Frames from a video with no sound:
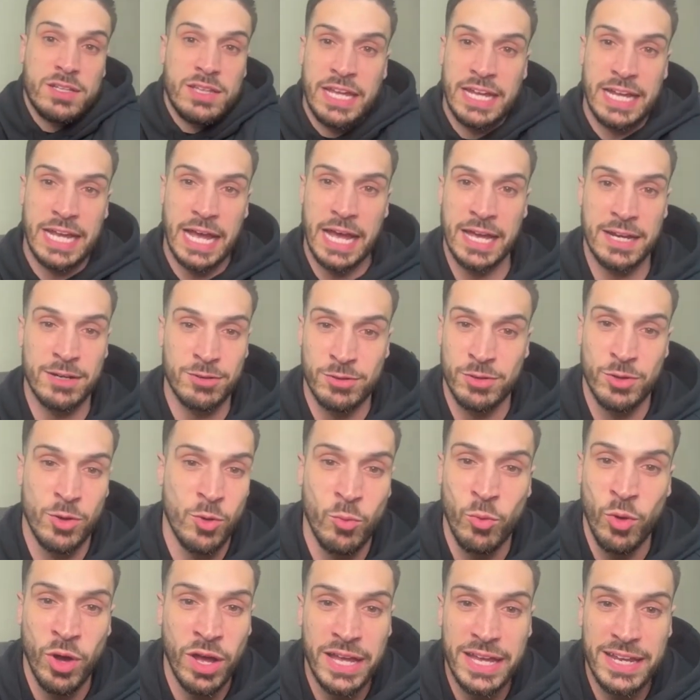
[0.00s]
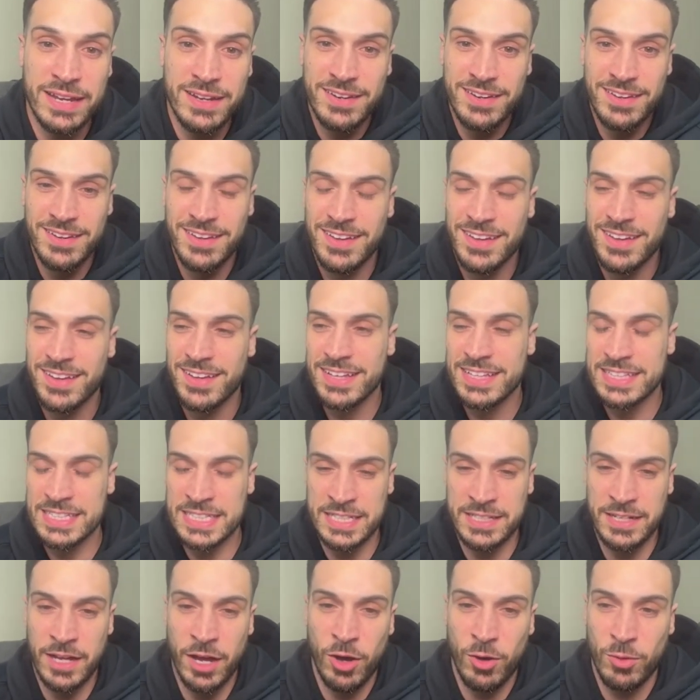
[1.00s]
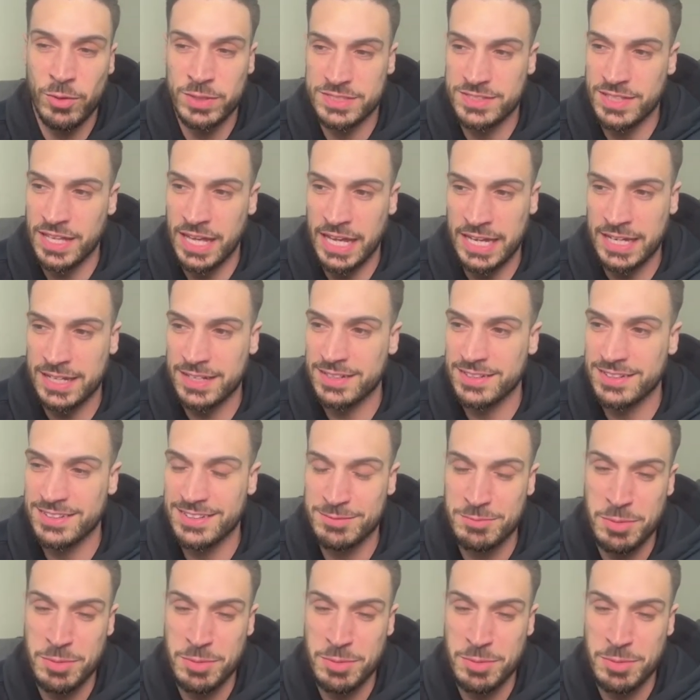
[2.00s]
Like, I don't know what, it's like,